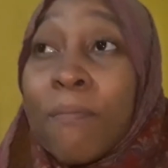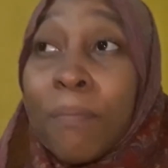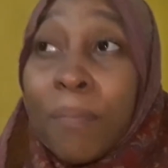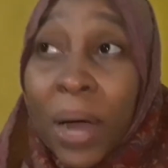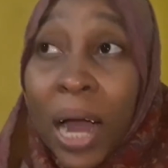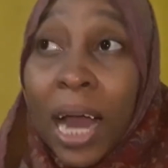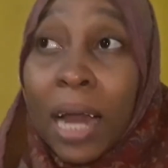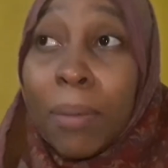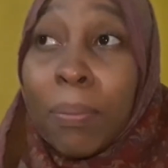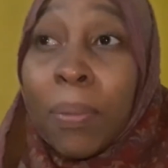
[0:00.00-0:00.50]

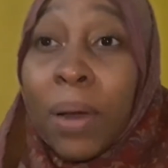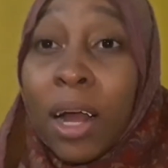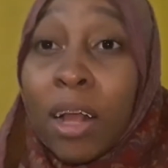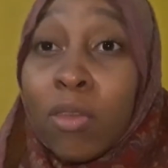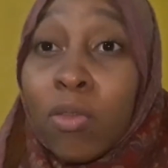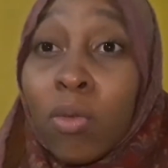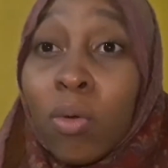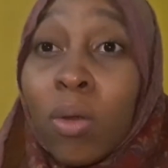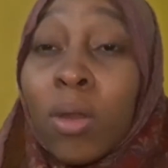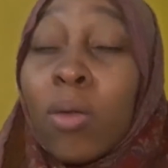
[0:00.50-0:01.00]
bad
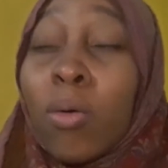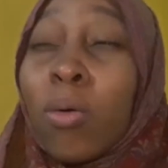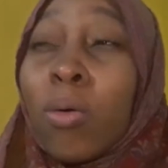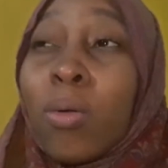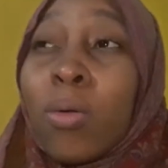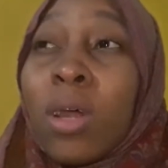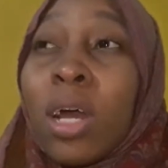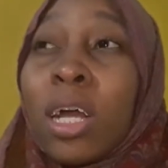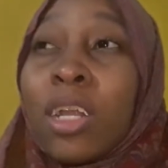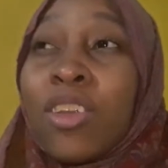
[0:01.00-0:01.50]
person,
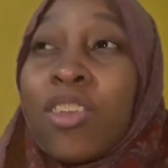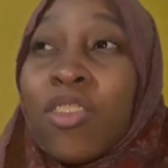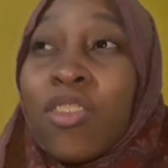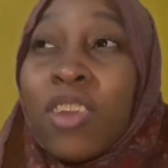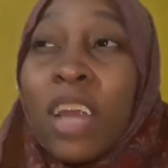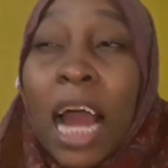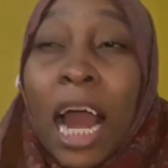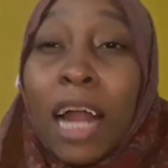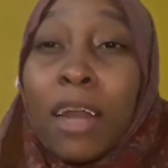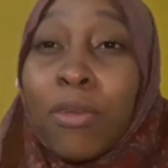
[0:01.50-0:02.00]
or a
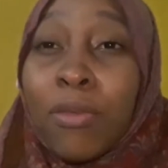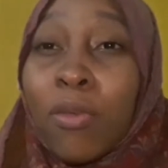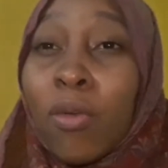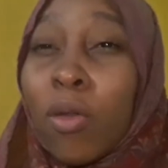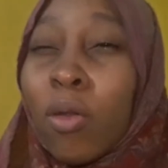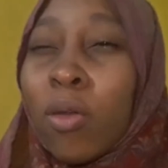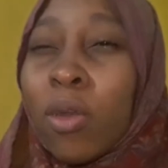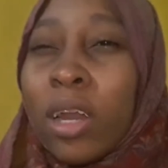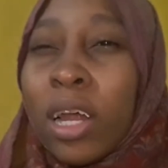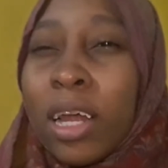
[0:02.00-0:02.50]
just
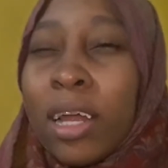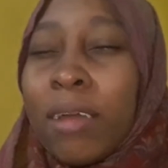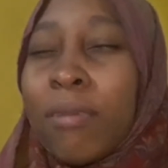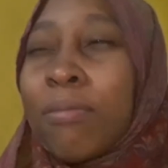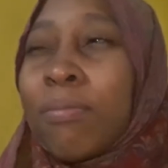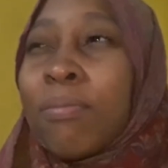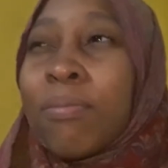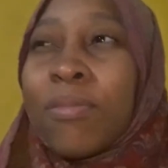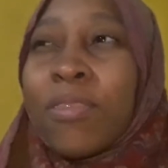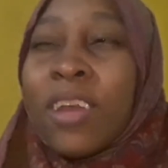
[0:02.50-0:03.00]
hurtful, or a
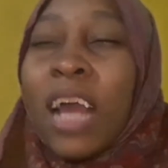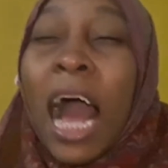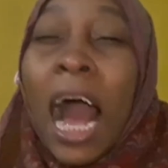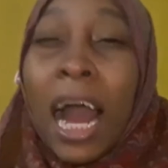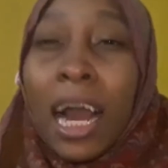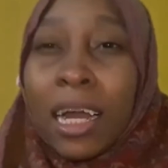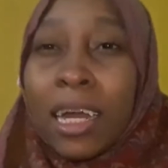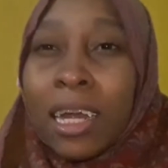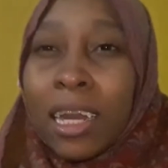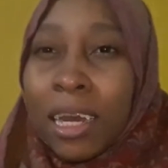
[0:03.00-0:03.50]

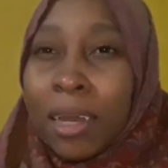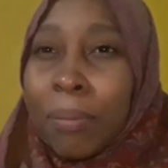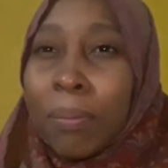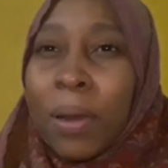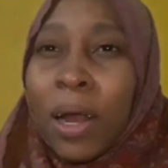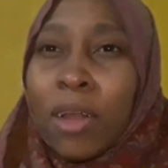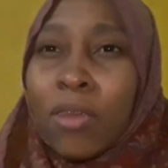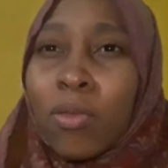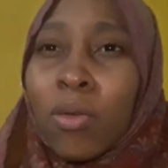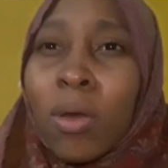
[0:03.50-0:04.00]
angry
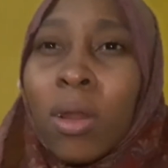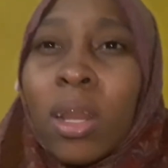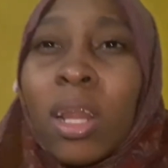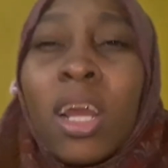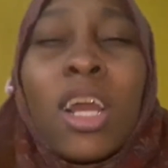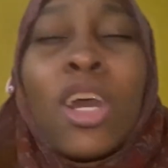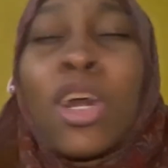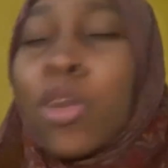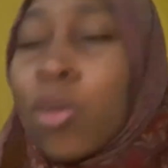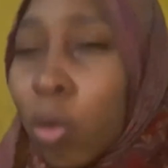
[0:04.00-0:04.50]
person.
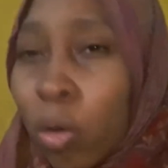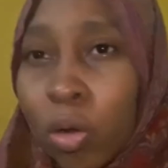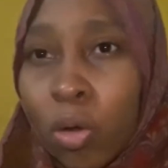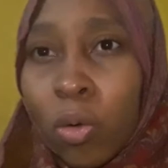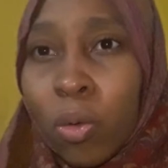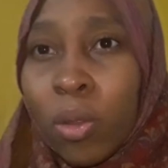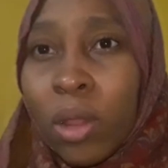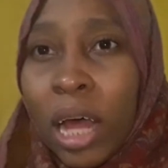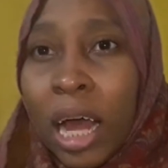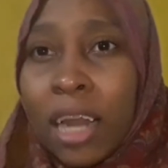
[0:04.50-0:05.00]
Don't
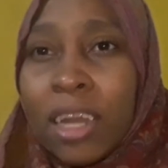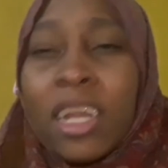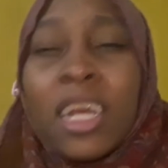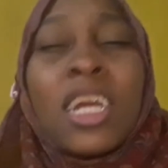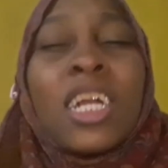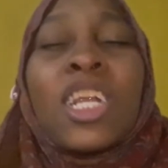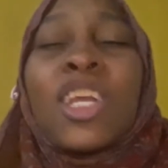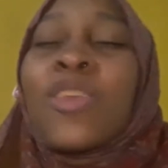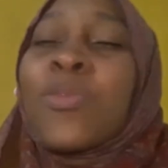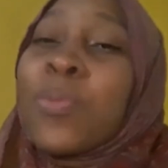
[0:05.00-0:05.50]
do that.
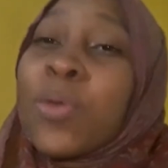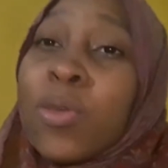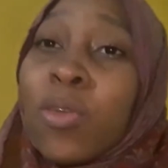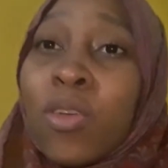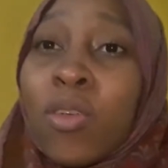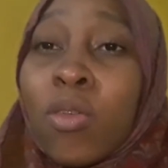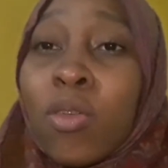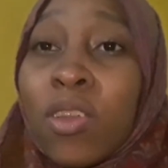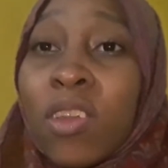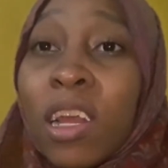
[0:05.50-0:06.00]
Just be
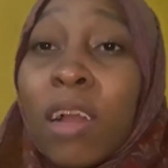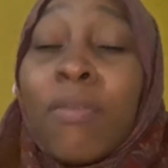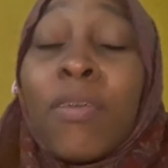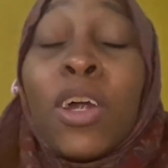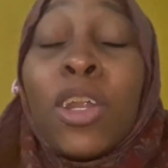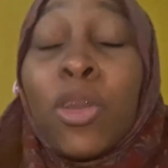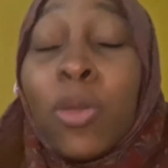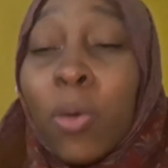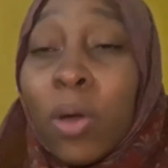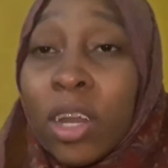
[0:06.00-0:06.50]
your own self.
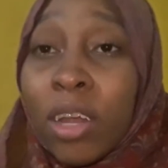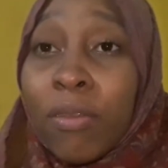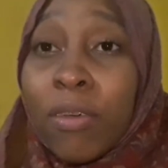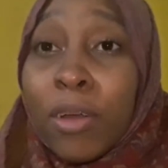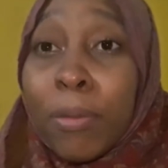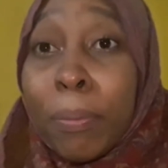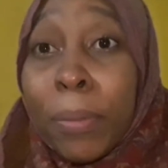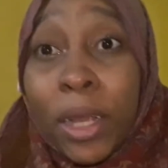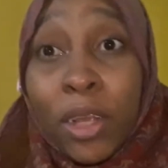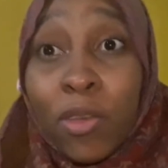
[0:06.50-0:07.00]
Do
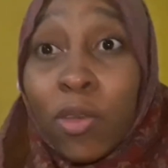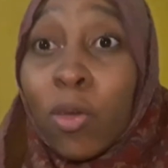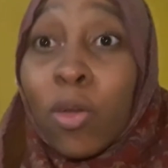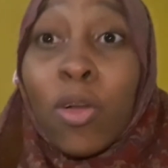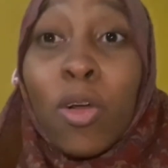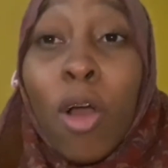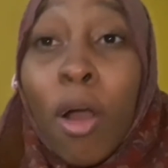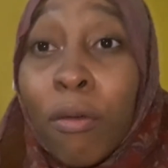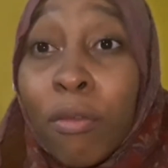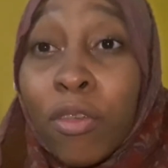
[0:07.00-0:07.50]
whatever makes you
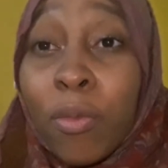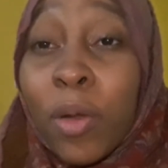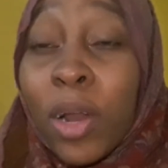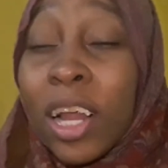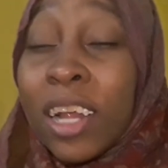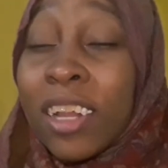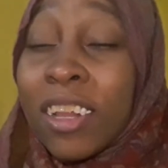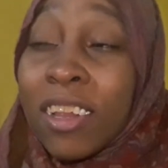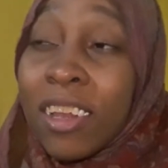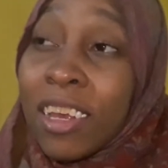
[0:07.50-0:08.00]
comfortable.
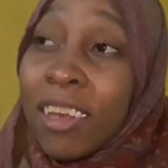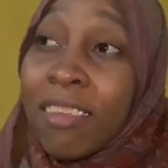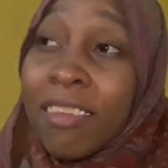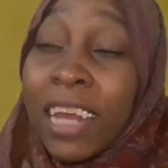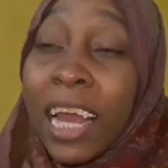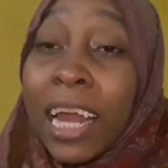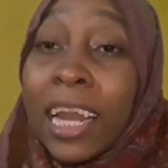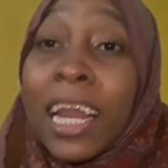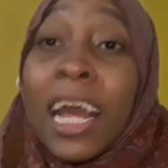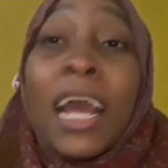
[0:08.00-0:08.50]
As I
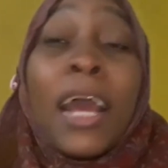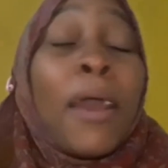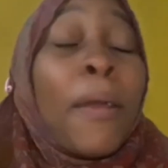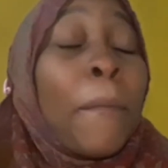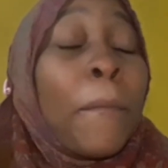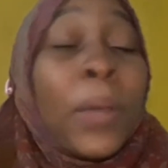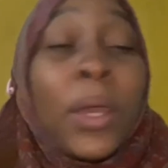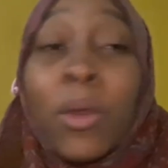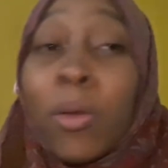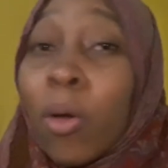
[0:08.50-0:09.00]
said,
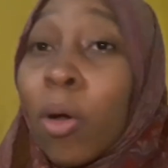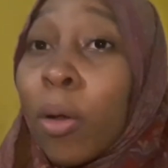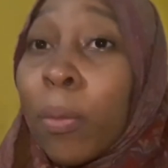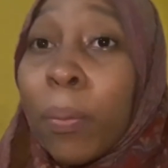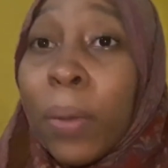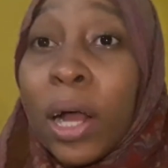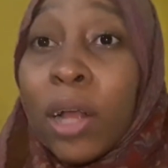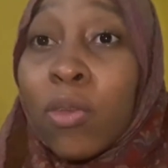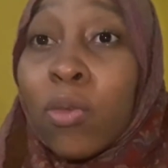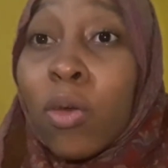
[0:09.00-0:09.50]
be your own
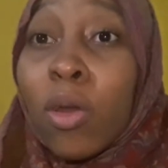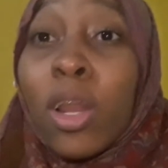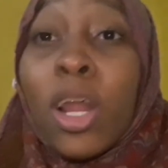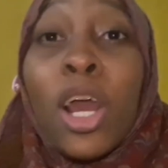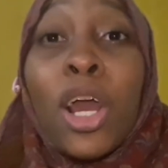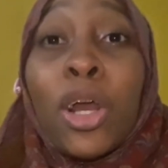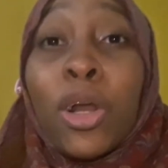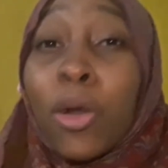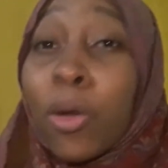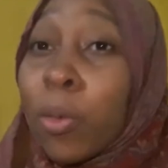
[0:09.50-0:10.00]
person.
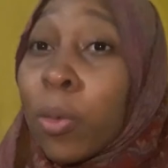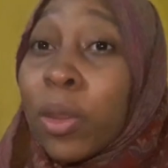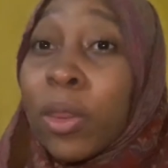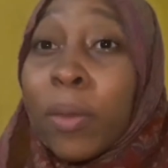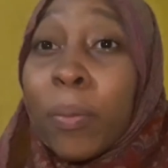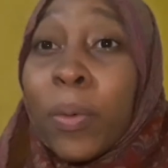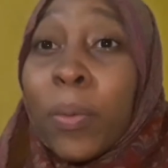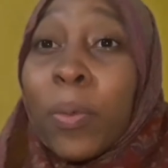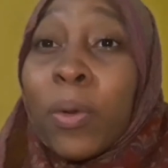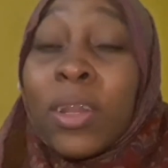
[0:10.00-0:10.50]
Go with the
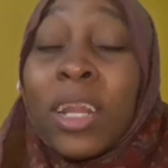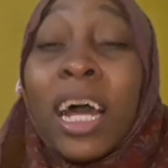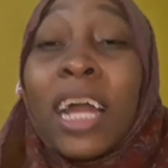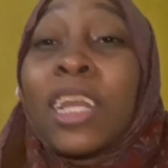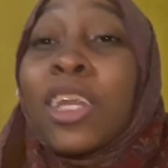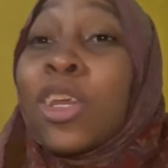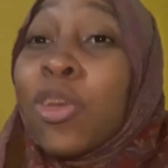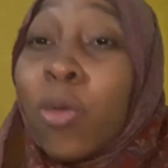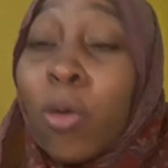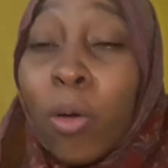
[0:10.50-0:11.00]
people that
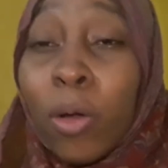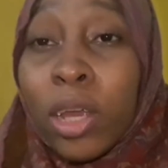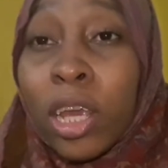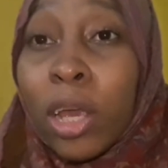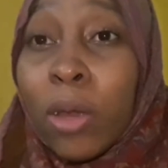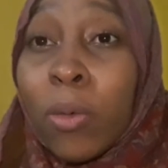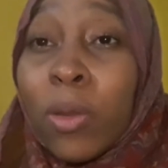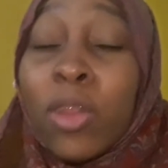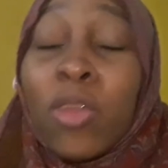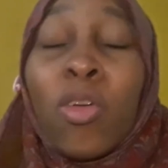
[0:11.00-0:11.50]
you're
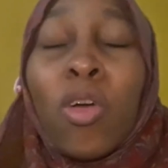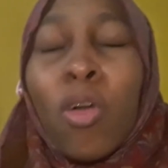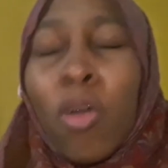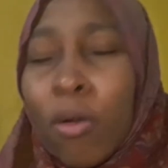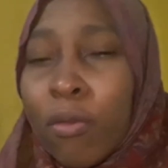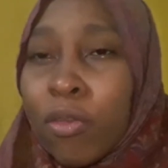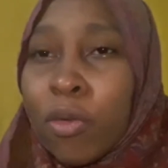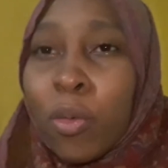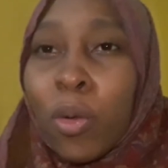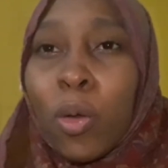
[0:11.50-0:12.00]
okay with, you're
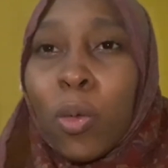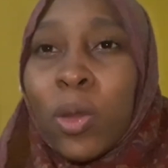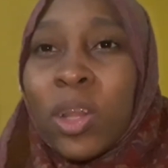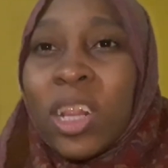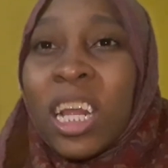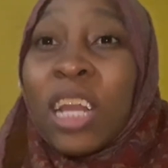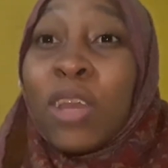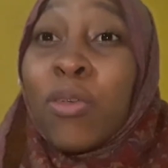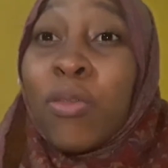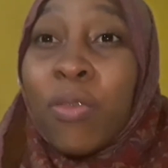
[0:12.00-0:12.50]
comfortable with,
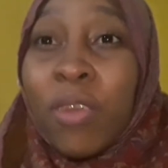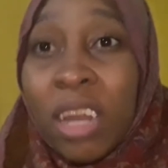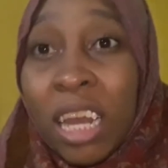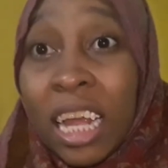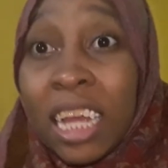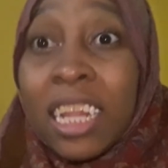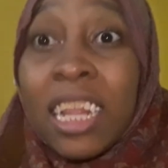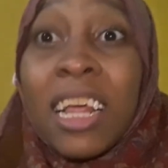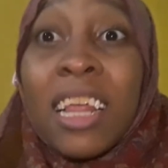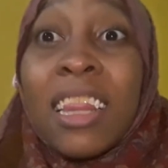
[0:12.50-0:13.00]
and you feel
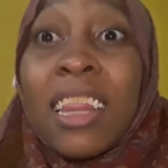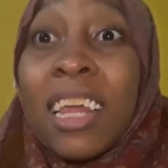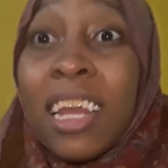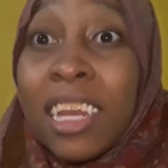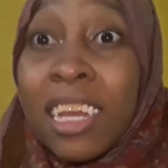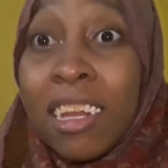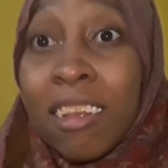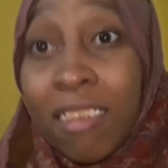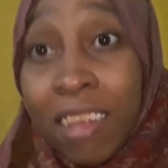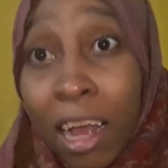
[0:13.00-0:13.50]
like they
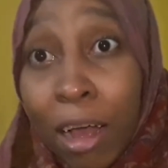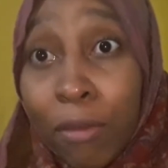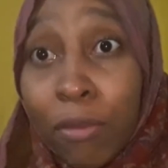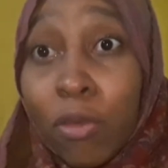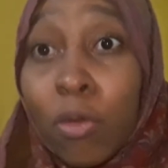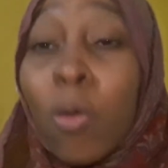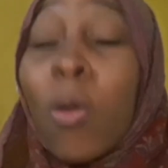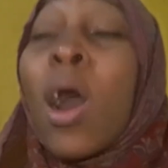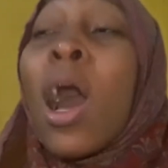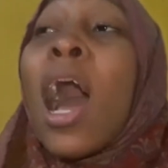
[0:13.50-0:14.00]
deserve
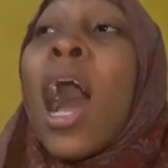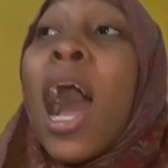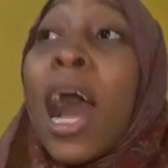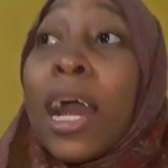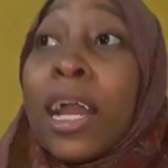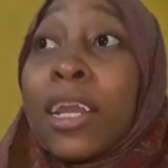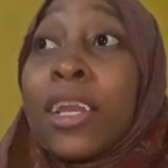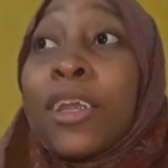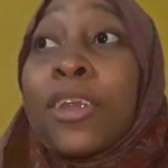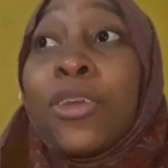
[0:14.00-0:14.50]
you,
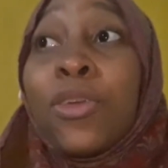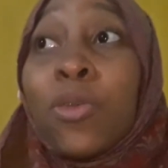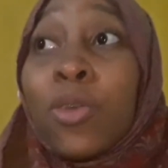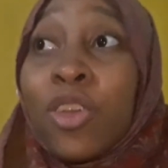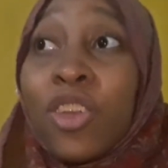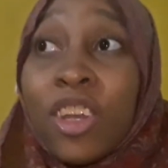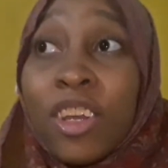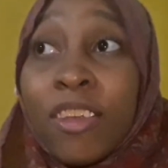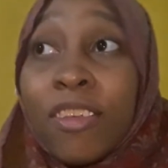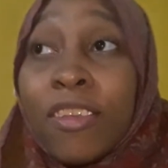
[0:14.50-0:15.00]
and you're
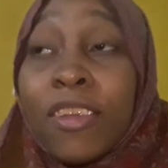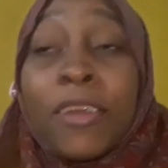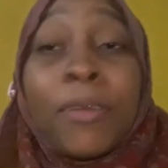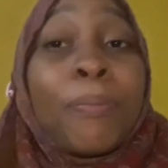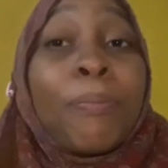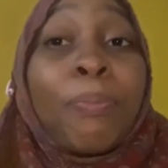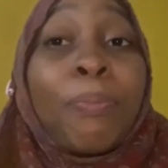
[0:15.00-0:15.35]
just